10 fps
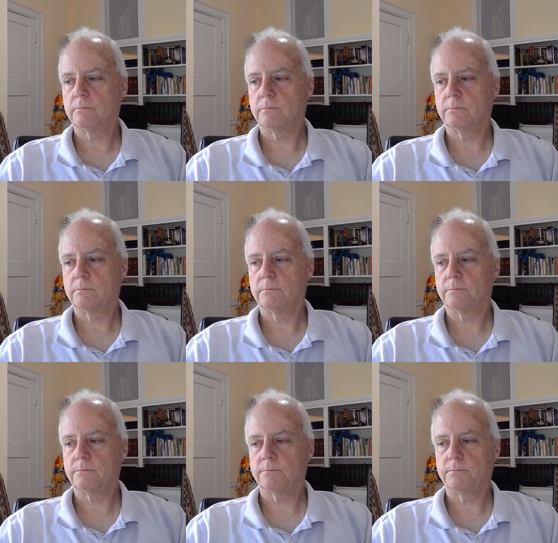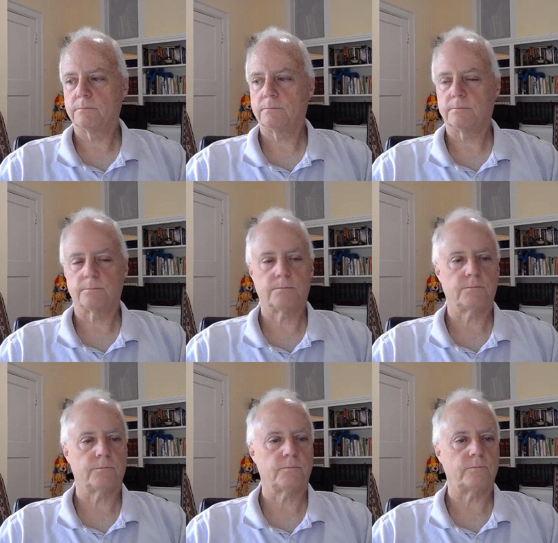
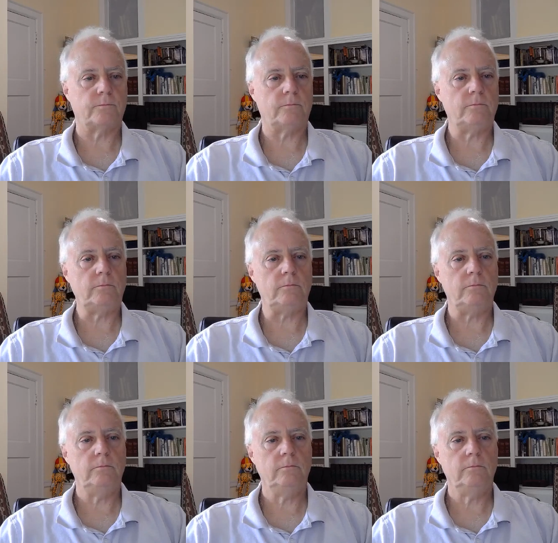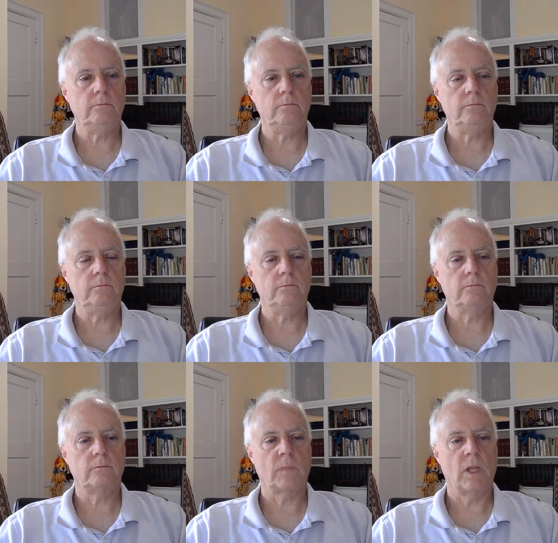
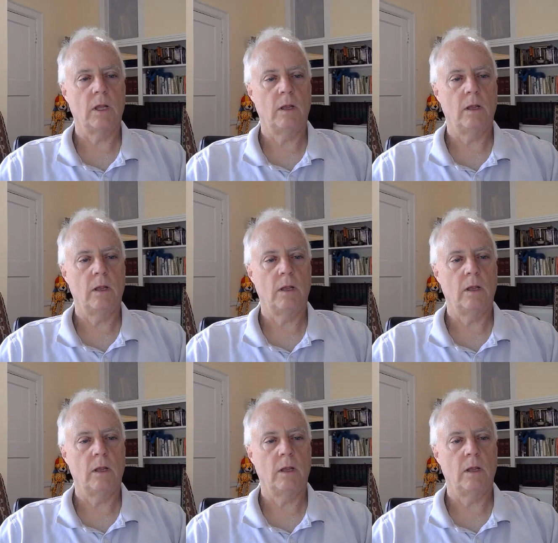(no one is talking)